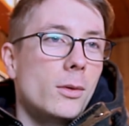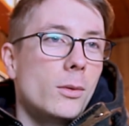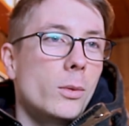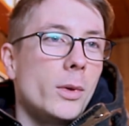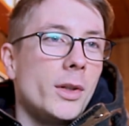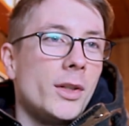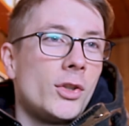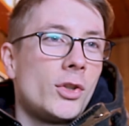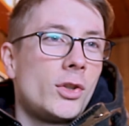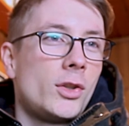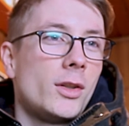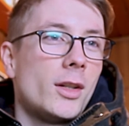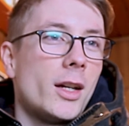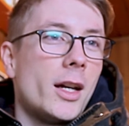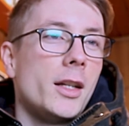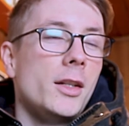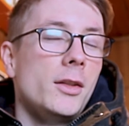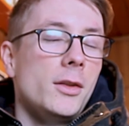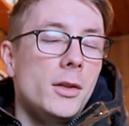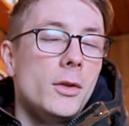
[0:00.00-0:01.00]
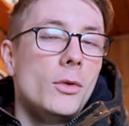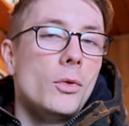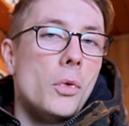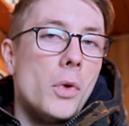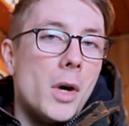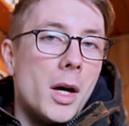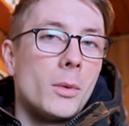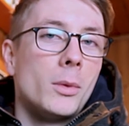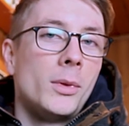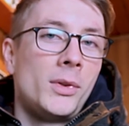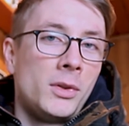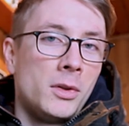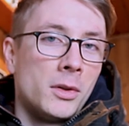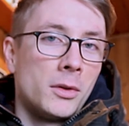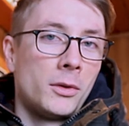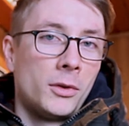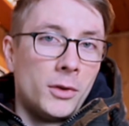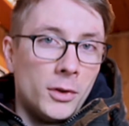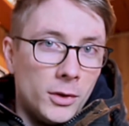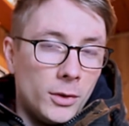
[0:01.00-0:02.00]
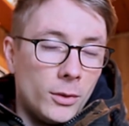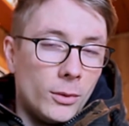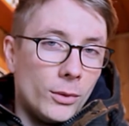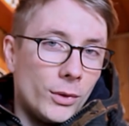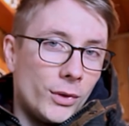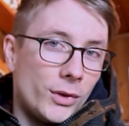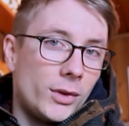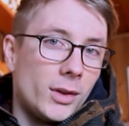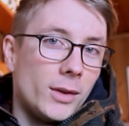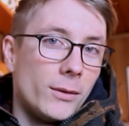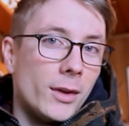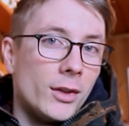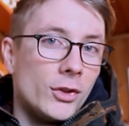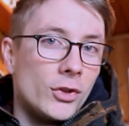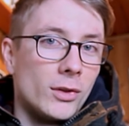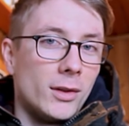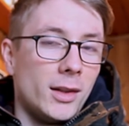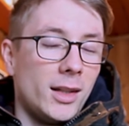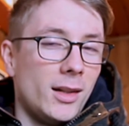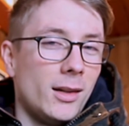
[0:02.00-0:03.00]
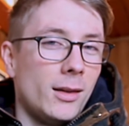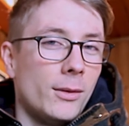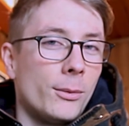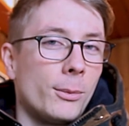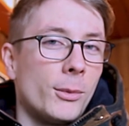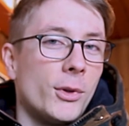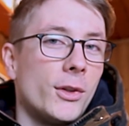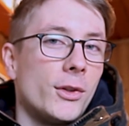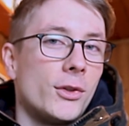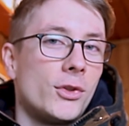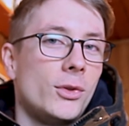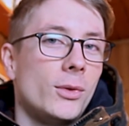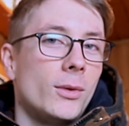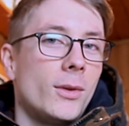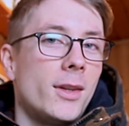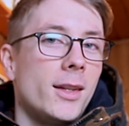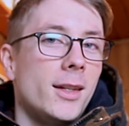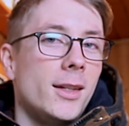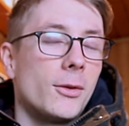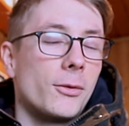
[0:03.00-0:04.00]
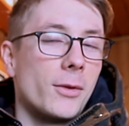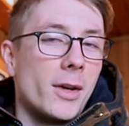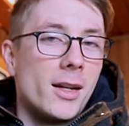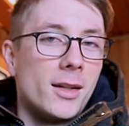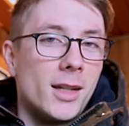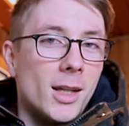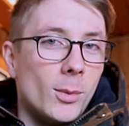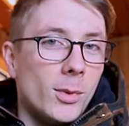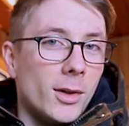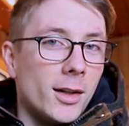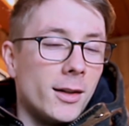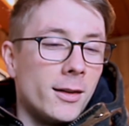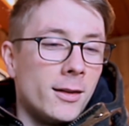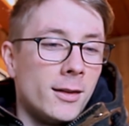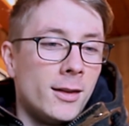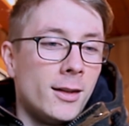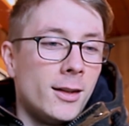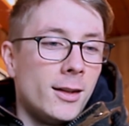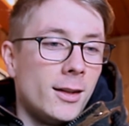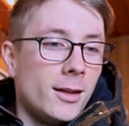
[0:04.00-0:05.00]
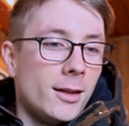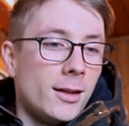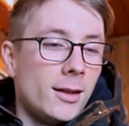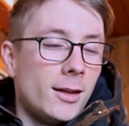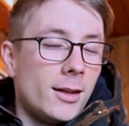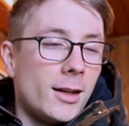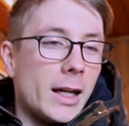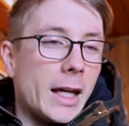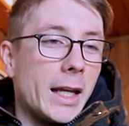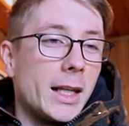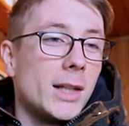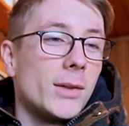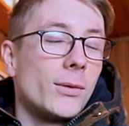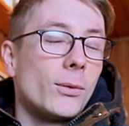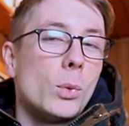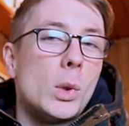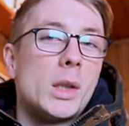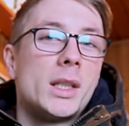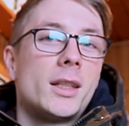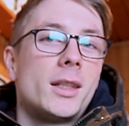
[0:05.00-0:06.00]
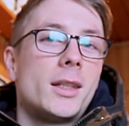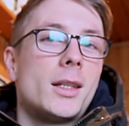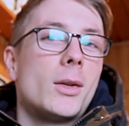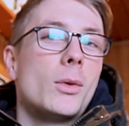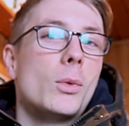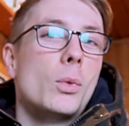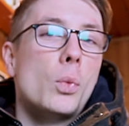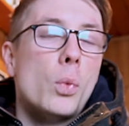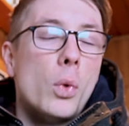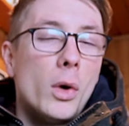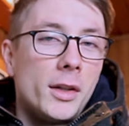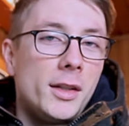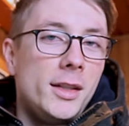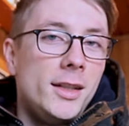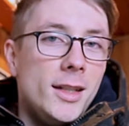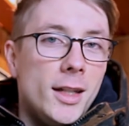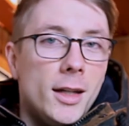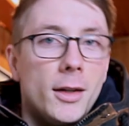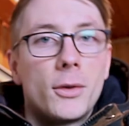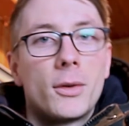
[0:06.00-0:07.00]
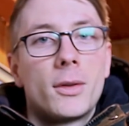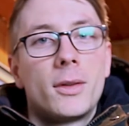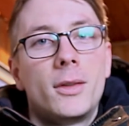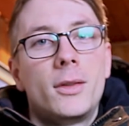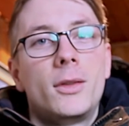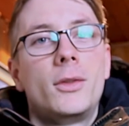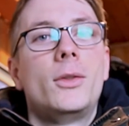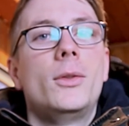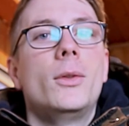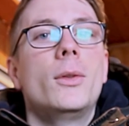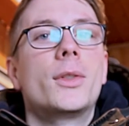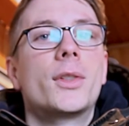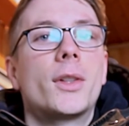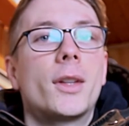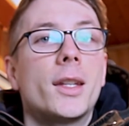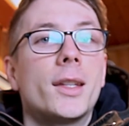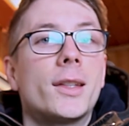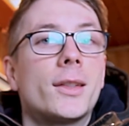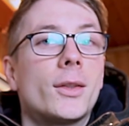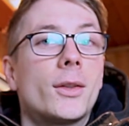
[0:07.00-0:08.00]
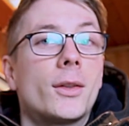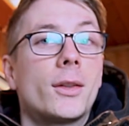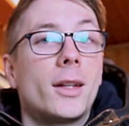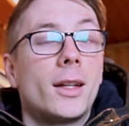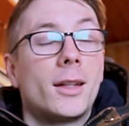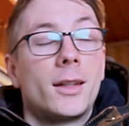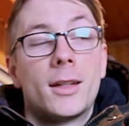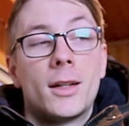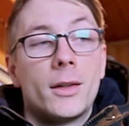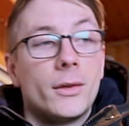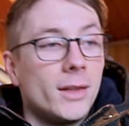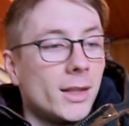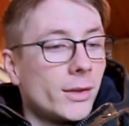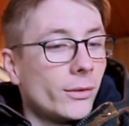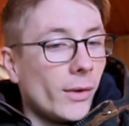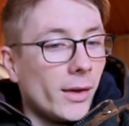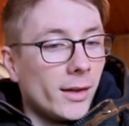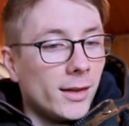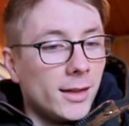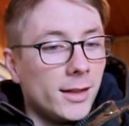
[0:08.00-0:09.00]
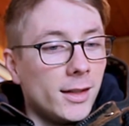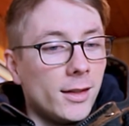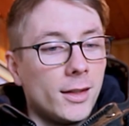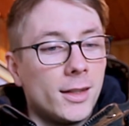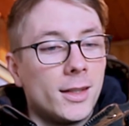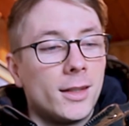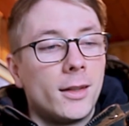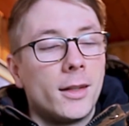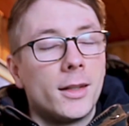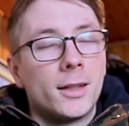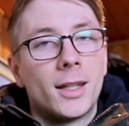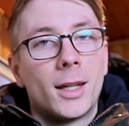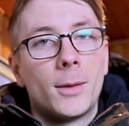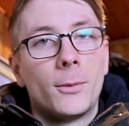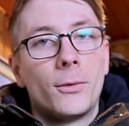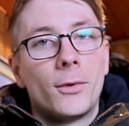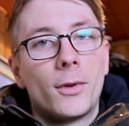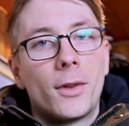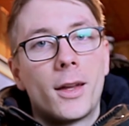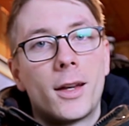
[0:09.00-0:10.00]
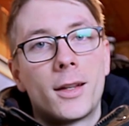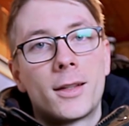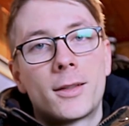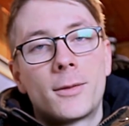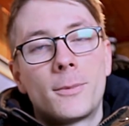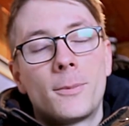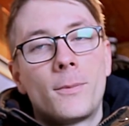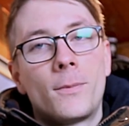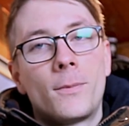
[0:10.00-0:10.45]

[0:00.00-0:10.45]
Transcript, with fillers: which I knew I was going to use eventually if I'm gonna shoot the Orion Nebula and I've waited now one year to use the song and now it's finally the time for that.